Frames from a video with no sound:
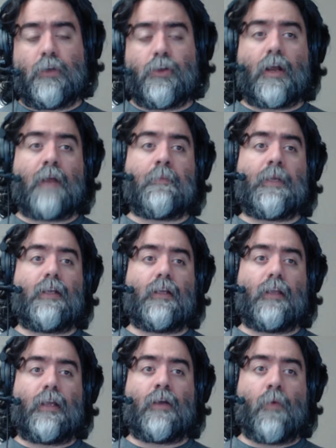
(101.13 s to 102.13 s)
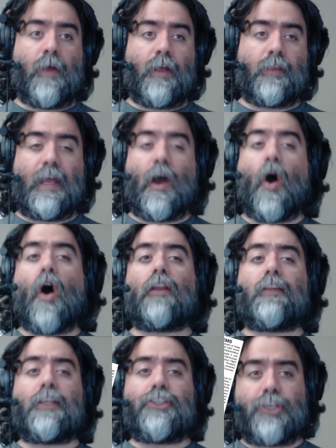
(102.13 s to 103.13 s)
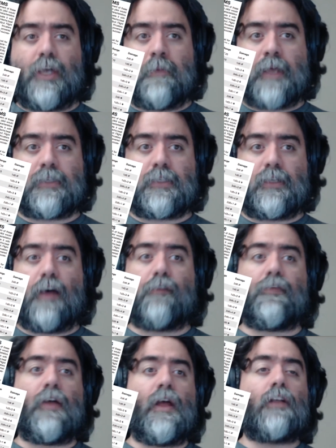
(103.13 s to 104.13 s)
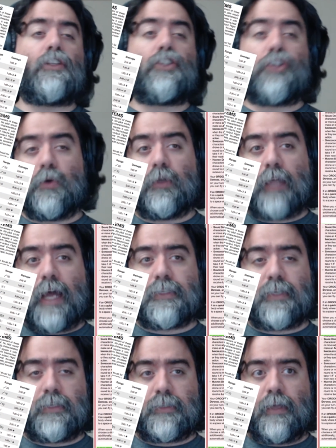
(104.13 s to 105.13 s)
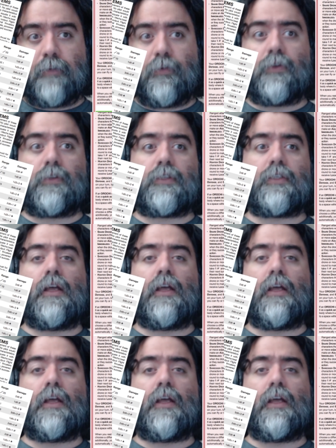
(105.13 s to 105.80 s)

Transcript: you're going to be dealing with all the GMS stuff, 2 license levels,